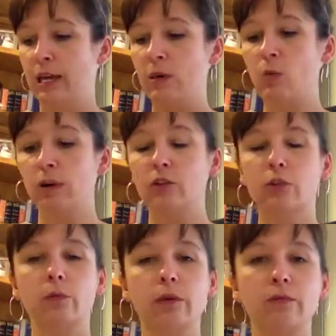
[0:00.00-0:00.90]
He wanted
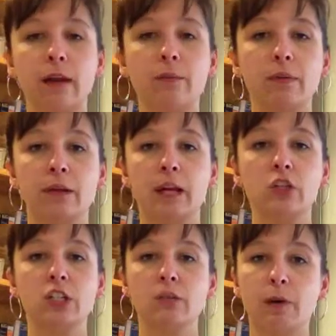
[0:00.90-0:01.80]
to revamp the
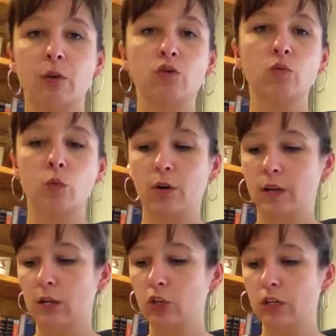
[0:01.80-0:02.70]
nation's post-war
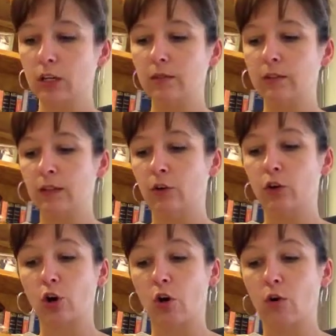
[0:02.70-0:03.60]
initiatives and their
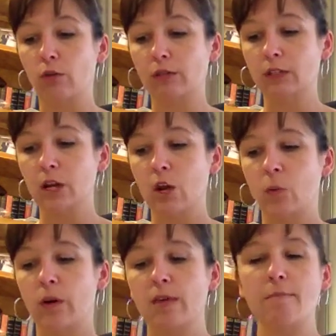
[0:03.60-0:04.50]
goals.
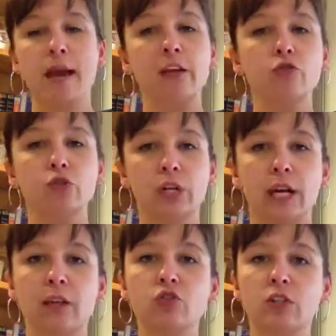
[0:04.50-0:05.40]
One of the major
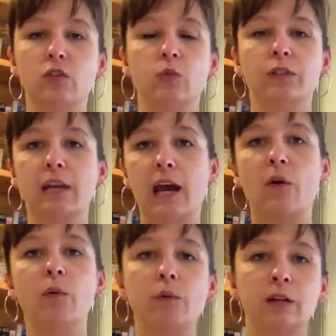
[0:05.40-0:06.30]
changes was
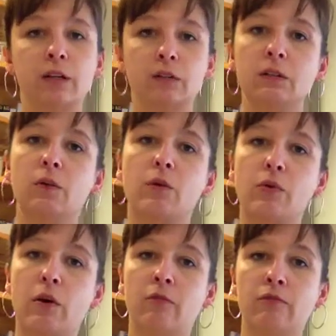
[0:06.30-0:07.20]
how we were going to deal
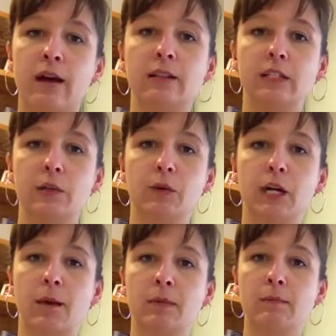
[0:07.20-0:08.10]
with our vets that were
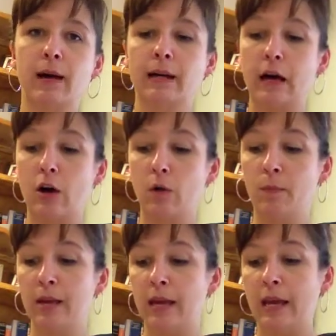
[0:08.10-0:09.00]
coming back
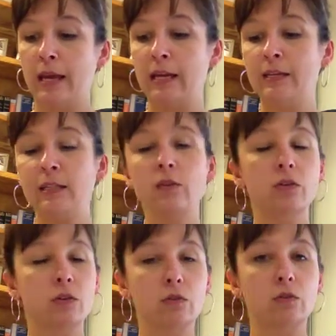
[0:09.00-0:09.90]
home, and he did
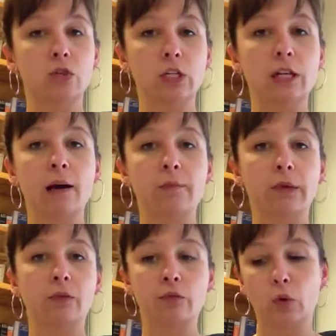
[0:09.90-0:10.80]
this through the GI
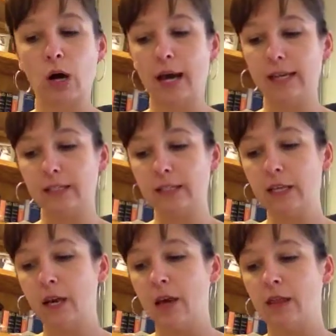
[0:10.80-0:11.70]
Bill of Rights.
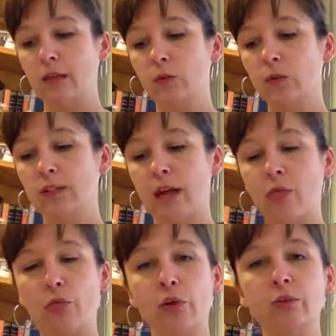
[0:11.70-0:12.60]
This was a
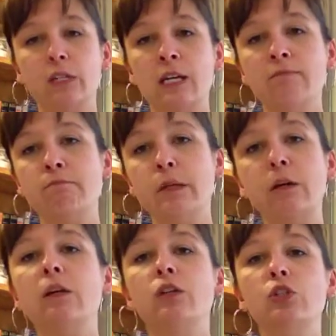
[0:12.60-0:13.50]
$13
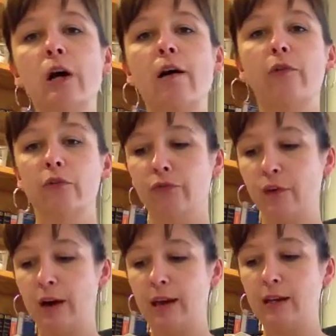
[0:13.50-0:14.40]
billion
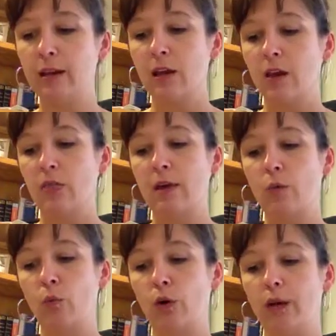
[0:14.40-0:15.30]
fund
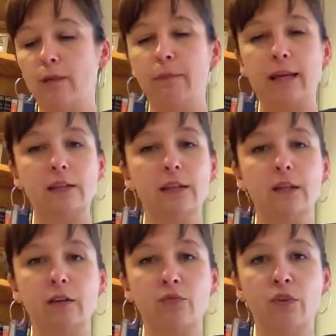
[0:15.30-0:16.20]
that would
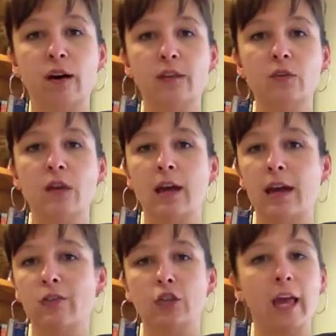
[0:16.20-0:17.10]
basically fund
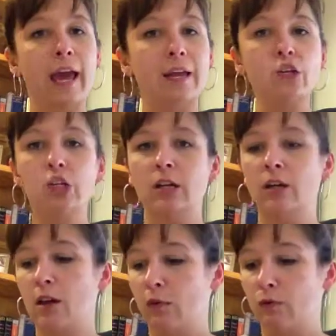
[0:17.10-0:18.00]

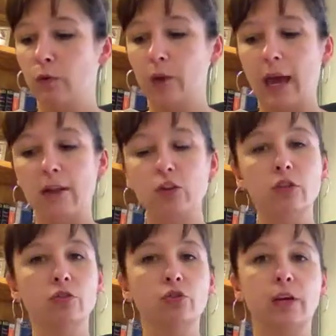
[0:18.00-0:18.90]
education,
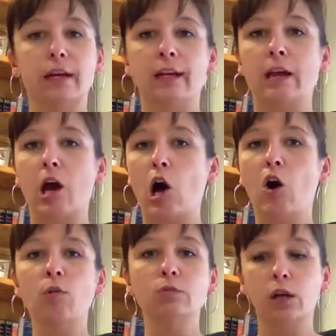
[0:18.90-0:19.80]
vocational training,
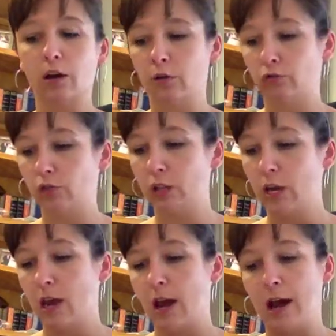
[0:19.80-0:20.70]
home loans,
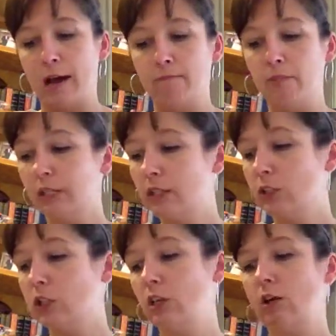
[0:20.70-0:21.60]

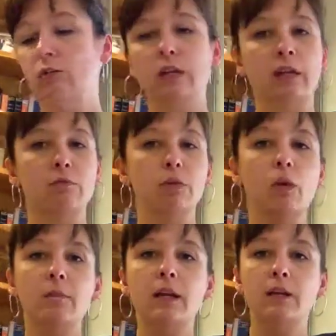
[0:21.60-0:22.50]
business loans,
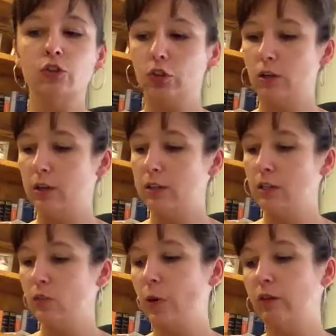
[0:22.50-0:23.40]
unemployment
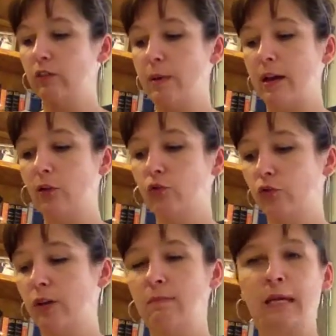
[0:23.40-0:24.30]
insurance, as well as medical
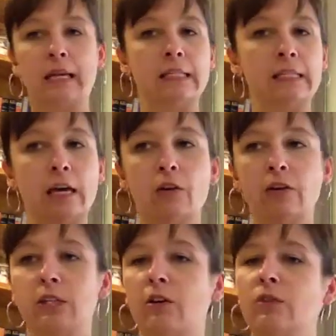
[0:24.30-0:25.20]
treatment, etc.,
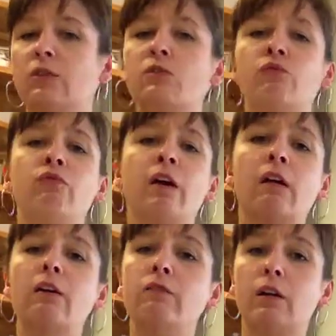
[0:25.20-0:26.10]
etc. This is
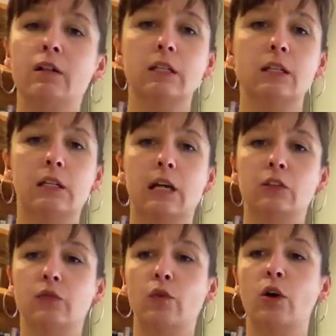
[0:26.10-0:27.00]
very, very
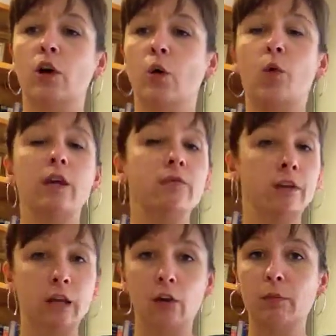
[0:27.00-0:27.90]
successful. We
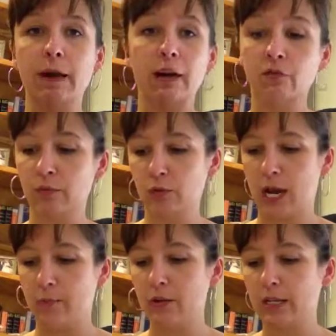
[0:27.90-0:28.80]
even hear about it from
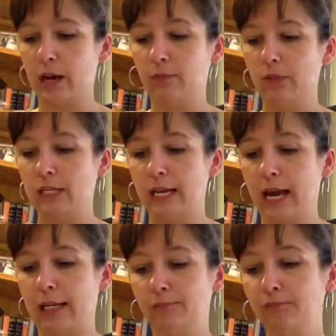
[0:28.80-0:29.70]
time to time
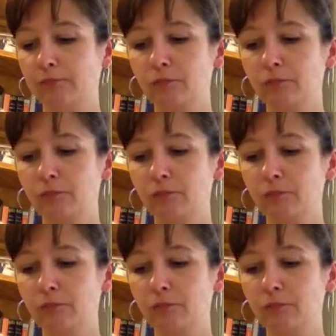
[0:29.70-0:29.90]
today.